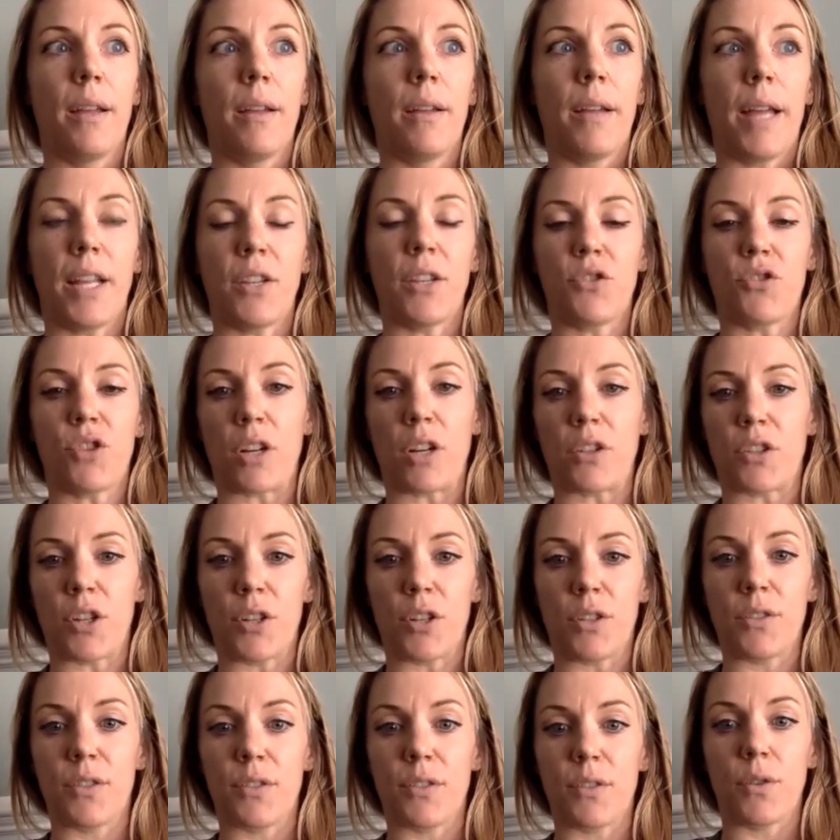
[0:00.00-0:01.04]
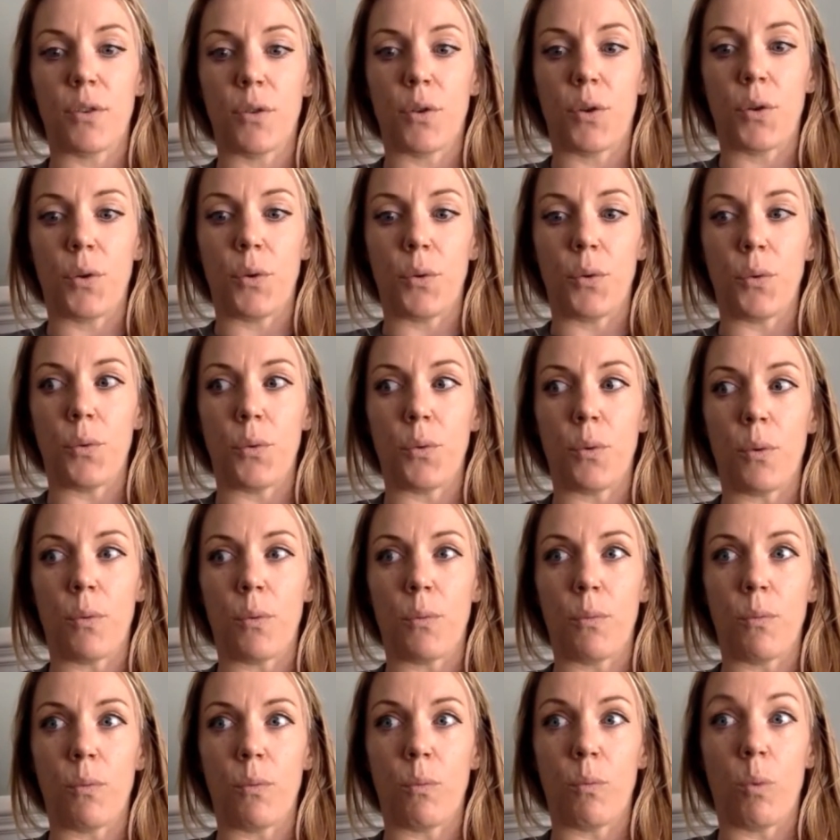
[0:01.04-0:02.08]
instructors who
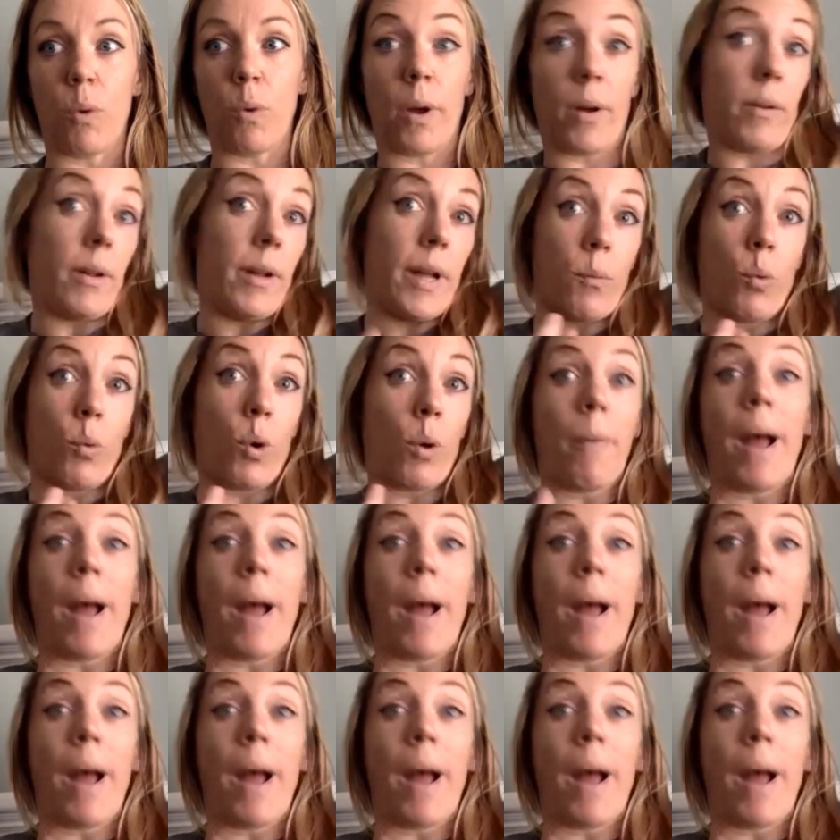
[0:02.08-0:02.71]
were